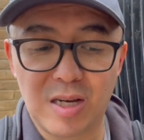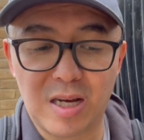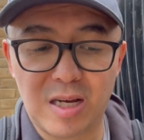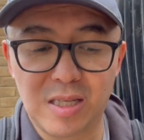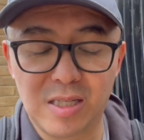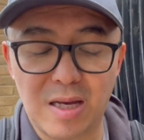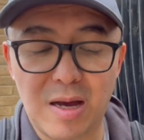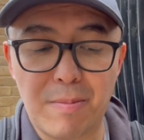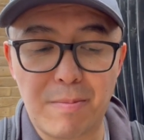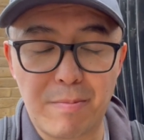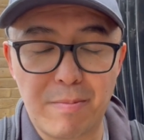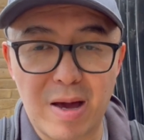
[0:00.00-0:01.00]
as
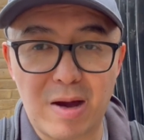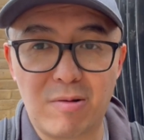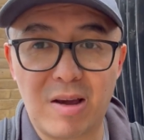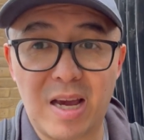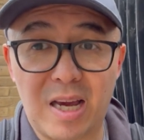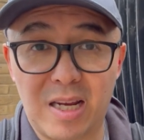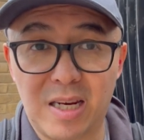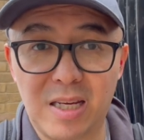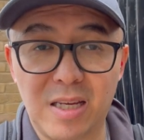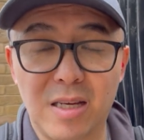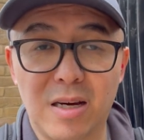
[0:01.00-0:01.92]
about 80.